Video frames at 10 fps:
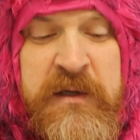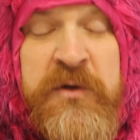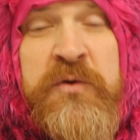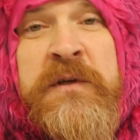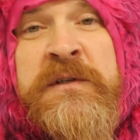
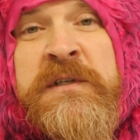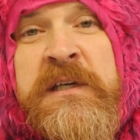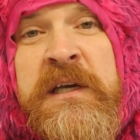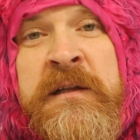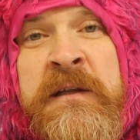You can
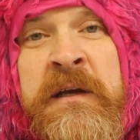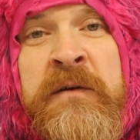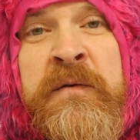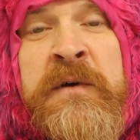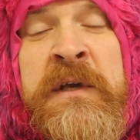see in
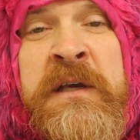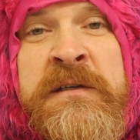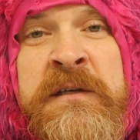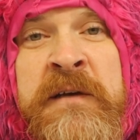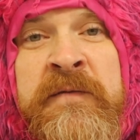there real
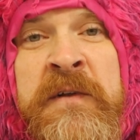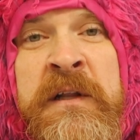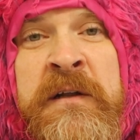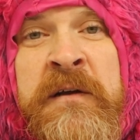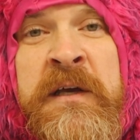easy if the
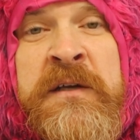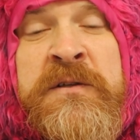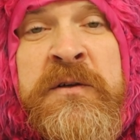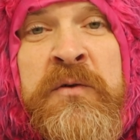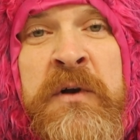litter gets
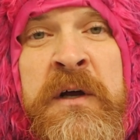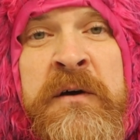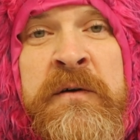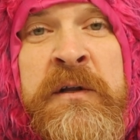too low